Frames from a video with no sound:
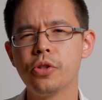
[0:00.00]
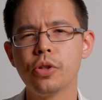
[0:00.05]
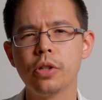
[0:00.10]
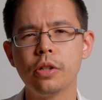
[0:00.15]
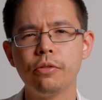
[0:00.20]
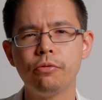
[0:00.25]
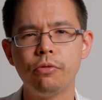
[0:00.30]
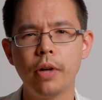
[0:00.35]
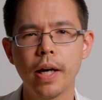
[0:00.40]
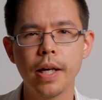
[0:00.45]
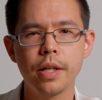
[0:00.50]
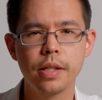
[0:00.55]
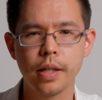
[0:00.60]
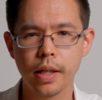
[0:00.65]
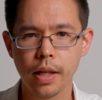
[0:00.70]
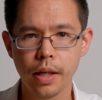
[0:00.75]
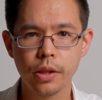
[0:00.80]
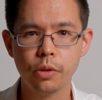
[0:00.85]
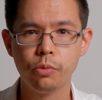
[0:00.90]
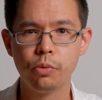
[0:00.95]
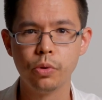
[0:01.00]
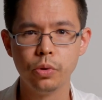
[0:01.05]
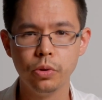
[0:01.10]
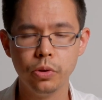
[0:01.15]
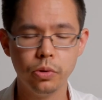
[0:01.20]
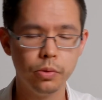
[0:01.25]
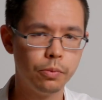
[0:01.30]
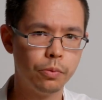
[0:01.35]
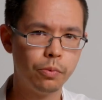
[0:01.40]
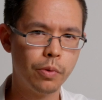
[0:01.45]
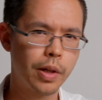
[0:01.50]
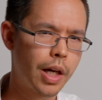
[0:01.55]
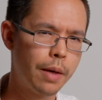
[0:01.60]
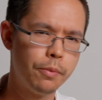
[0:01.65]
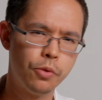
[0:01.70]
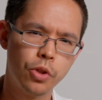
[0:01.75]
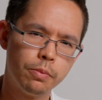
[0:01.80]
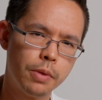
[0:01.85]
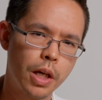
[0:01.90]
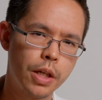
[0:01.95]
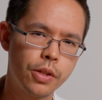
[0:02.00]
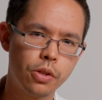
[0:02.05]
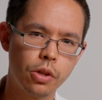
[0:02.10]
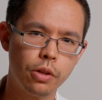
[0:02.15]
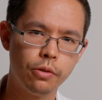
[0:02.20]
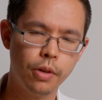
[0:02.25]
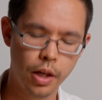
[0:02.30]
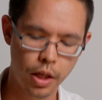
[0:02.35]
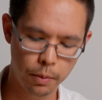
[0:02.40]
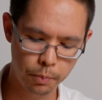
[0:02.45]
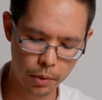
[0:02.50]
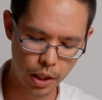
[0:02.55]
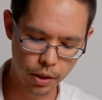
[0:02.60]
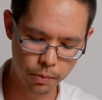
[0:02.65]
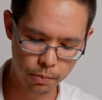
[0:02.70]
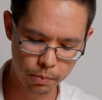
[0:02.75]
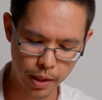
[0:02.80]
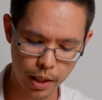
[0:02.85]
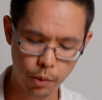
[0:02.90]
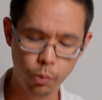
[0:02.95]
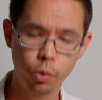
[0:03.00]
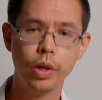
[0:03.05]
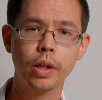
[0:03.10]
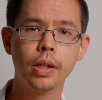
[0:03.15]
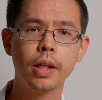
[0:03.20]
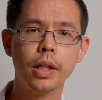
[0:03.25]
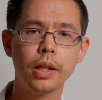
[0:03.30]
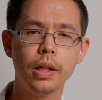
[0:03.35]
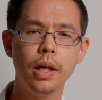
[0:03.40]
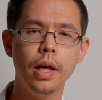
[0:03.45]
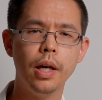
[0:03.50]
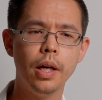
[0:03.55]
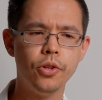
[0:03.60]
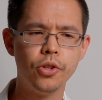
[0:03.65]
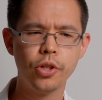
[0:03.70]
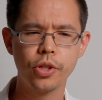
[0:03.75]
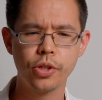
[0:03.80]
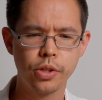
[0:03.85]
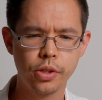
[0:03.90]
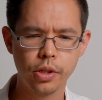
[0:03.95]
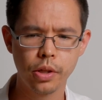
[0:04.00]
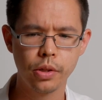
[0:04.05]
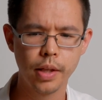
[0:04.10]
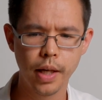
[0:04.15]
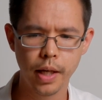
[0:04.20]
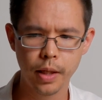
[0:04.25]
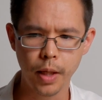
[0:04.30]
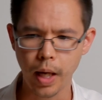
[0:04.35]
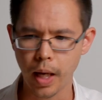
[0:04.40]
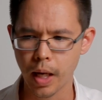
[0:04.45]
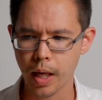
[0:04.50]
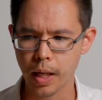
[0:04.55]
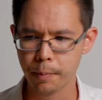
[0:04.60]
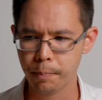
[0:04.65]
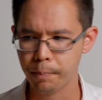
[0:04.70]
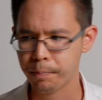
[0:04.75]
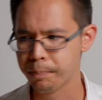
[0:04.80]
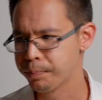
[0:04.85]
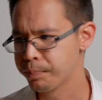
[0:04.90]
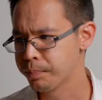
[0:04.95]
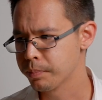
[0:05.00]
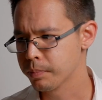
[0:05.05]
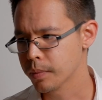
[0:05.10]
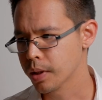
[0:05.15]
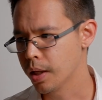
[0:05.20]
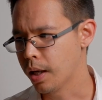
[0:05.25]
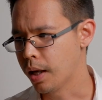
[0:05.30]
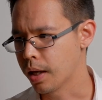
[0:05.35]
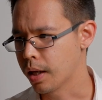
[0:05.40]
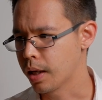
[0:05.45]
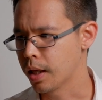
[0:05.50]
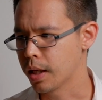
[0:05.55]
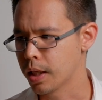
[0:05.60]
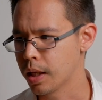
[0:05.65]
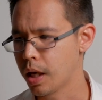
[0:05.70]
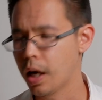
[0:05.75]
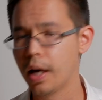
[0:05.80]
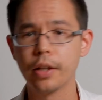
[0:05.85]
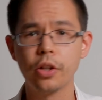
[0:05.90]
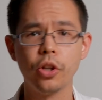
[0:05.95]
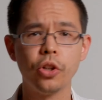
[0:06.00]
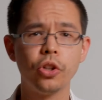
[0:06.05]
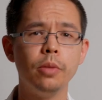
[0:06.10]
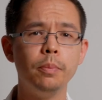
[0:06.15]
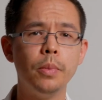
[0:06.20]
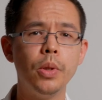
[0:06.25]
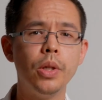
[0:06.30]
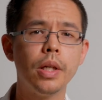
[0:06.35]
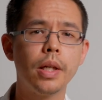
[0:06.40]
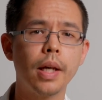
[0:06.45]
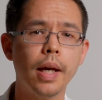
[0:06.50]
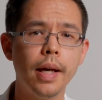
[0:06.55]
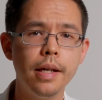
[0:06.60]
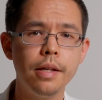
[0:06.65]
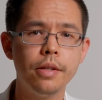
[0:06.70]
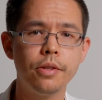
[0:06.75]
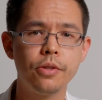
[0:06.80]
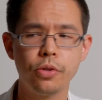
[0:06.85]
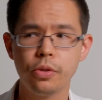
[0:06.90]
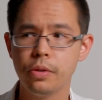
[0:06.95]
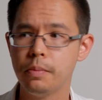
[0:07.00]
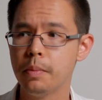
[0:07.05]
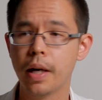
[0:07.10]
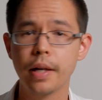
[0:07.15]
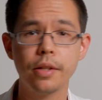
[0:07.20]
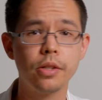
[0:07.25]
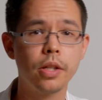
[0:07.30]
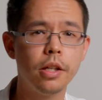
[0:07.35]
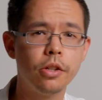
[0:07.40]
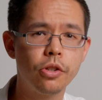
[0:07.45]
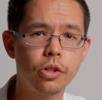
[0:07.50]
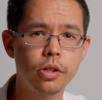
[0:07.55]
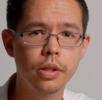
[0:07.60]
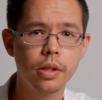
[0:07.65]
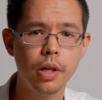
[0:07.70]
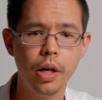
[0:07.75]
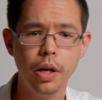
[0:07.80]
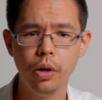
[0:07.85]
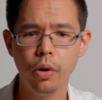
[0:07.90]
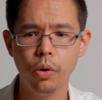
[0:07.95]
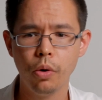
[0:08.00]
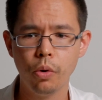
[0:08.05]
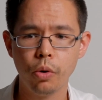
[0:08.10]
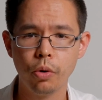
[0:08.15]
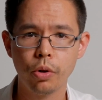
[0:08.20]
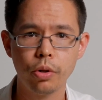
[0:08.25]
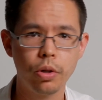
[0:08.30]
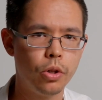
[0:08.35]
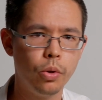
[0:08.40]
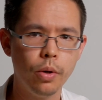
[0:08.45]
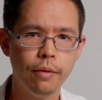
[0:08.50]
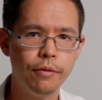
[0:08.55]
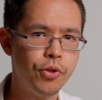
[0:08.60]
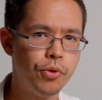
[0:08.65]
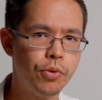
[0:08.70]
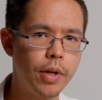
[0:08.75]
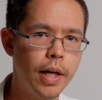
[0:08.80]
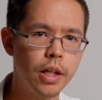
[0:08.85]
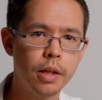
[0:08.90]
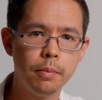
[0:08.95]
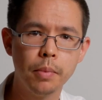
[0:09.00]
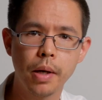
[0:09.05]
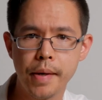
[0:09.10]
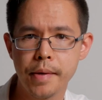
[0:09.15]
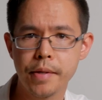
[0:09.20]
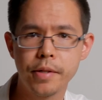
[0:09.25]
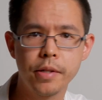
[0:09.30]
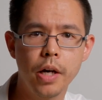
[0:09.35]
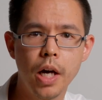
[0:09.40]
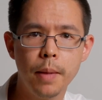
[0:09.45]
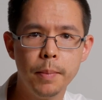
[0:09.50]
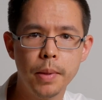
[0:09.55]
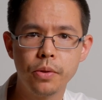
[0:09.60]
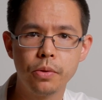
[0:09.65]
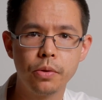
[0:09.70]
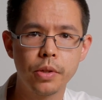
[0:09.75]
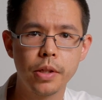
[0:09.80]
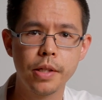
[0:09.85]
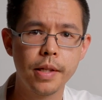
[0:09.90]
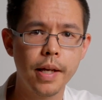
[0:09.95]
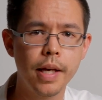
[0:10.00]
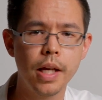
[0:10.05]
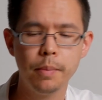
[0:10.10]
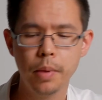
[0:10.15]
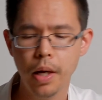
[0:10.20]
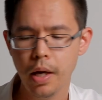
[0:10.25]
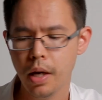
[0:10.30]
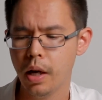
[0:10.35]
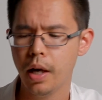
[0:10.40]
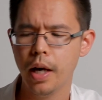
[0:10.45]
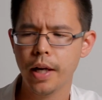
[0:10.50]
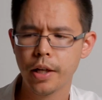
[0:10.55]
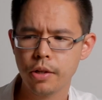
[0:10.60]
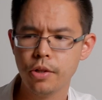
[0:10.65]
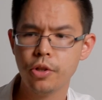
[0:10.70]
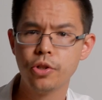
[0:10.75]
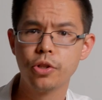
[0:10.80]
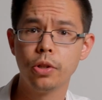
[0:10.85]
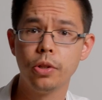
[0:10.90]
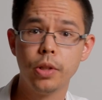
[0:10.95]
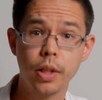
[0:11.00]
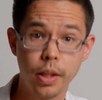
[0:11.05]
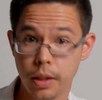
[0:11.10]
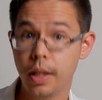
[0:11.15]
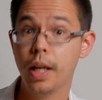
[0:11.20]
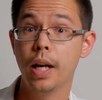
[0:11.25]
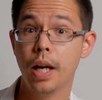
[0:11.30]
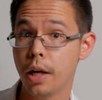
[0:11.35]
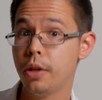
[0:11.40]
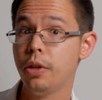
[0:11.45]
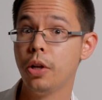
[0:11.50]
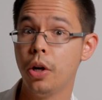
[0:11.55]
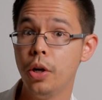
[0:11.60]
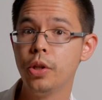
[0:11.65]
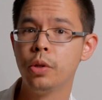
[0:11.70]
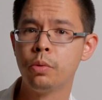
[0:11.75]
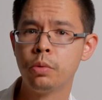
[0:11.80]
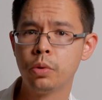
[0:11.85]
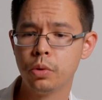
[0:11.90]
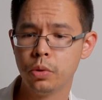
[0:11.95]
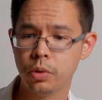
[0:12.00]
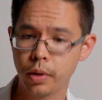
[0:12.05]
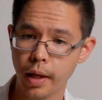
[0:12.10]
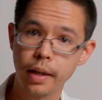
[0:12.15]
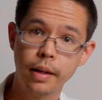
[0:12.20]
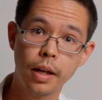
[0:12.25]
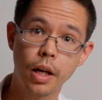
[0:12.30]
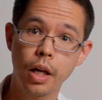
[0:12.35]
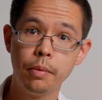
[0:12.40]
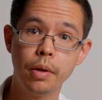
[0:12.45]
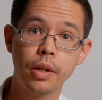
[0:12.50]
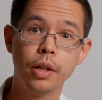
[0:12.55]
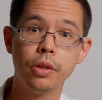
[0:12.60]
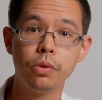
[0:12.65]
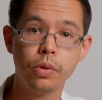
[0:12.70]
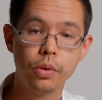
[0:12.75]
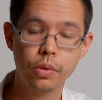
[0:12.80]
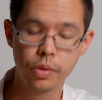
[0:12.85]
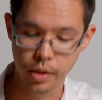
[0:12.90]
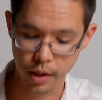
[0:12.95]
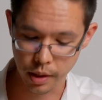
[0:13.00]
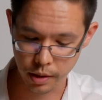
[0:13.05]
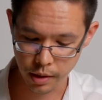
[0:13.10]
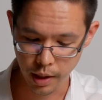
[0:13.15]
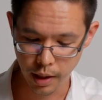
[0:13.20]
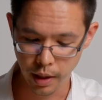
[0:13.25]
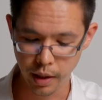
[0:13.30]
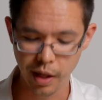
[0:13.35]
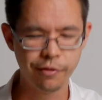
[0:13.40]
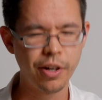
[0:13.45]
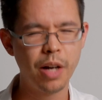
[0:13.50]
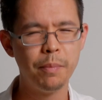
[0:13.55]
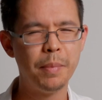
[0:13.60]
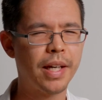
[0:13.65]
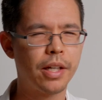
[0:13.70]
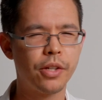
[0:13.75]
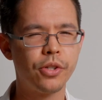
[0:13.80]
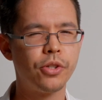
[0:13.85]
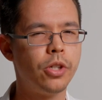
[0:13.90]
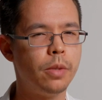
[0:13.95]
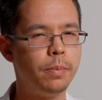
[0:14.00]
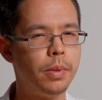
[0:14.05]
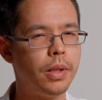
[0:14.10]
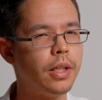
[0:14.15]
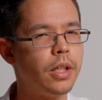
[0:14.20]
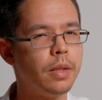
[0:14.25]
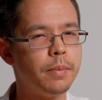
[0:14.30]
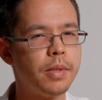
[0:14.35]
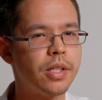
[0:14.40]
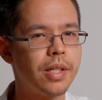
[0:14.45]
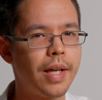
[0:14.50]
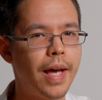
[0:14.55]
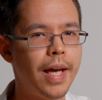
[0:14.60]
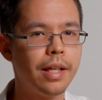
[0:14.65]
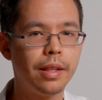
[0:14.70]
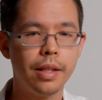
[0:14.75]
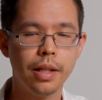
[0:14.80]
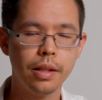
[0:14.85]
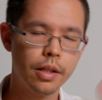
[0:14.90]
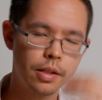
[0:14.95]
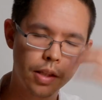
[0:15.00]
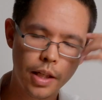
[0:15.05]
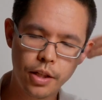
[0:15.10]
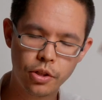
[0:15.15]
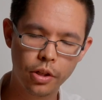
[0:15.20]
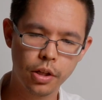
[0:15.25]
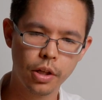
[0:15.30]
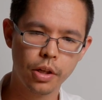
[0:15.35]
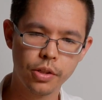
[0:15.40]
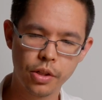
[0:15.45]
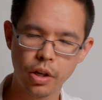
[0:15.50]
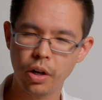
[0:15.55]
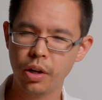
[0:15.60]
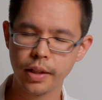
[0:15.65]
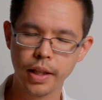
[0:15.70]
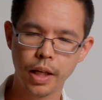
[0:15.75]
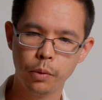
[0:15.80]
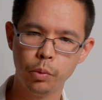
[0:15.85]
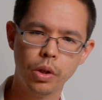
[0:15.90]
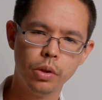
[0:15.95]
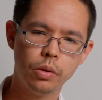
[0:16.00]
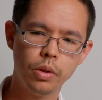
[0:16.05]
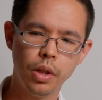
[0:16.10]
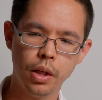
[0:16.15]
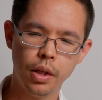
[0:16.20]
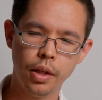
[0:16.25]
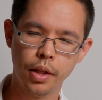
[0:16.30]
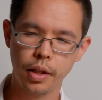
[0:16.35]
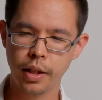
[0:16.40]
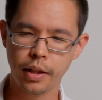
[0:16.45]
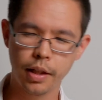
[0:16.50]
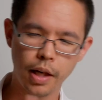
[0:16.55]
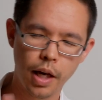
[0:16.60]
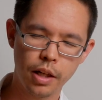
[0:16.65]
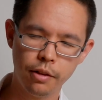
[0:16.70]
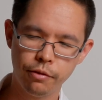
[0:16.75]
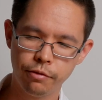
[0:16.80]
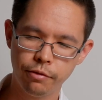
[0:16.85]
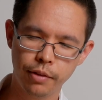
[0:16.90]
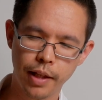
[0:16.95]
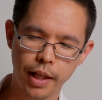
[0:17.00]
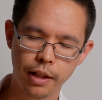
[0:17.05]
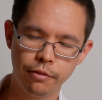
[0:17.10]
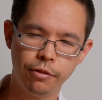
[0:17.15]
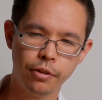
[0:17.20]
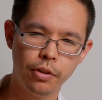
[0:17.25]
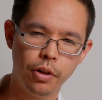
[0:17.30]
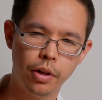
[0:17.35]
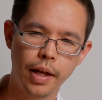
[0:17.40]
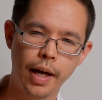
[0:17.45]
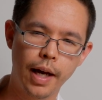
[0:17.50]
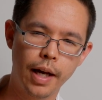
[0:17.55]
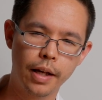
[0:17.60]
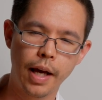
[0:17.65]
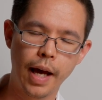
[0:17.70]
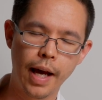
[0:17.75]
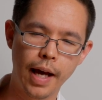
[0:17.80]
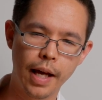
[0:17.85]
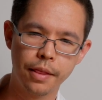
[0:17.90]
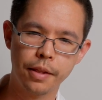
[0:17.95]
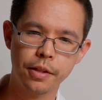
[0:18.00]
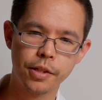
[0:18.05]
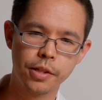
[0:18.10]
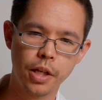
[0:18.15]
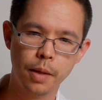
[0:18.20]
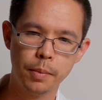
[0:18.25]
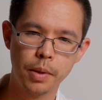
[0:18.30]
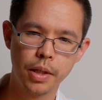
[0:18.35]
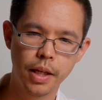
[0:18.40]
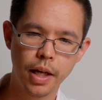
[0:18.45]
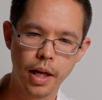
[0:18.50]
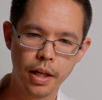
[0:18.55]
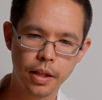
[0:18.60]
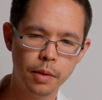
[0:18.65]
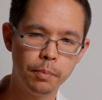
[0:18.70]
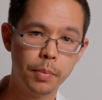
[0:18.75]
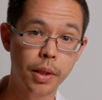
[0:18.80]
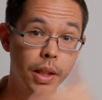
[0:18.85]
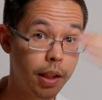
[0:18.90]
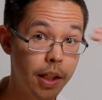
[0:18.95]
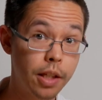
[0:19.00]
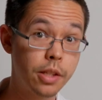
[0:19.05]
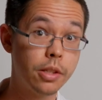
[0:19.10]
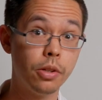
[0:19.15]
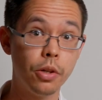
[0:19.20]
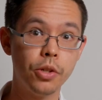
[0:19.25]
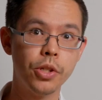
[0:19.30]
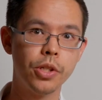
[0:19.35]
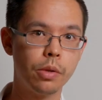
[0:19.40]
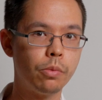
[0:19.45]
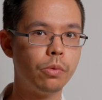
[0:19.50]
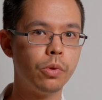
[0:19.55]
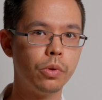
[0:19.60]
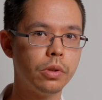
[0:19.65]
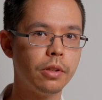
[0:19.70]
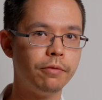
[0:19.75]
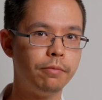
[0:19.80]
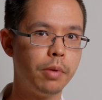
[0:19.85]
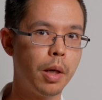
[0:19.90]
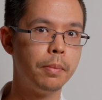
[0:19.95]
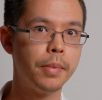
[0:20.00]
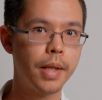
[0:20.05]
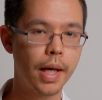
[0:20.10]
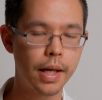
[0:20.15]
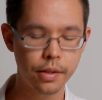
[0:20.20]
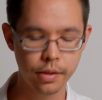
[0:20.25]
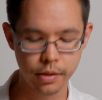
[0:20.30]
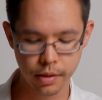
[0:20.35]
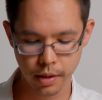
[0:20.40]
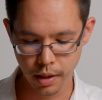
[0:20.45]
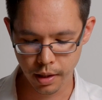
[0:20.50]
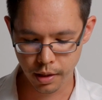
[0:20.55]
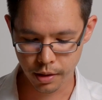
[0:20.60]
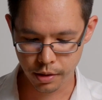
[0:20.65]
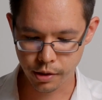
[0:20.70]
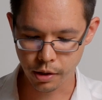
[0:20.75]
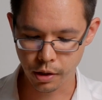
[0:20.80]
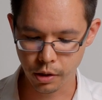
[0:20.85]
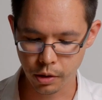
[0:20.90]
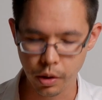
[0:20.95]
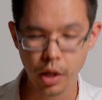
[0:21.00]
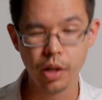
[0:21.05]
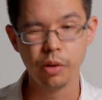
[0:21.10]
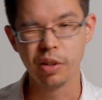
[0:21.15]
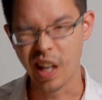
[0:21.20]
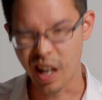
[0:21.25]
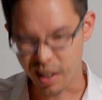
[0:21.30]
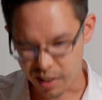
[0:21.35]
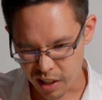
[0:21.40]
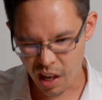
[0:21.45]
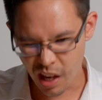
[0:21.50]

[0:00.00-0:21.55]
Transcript: to sort of write down the rule when I'm doing my, uh, my, my working, just so that um, uh, I can communicate to my teacher or whoever's grading my assignment or exam. I can show that, yeah, I know the rule and now I'm going to use it. And if I make a stupid little mistake, then the teacher goes, oh, yeah, well, he kind of like forgot how to add this number together, but at least knows the rule of BOMDAS. So, yeah,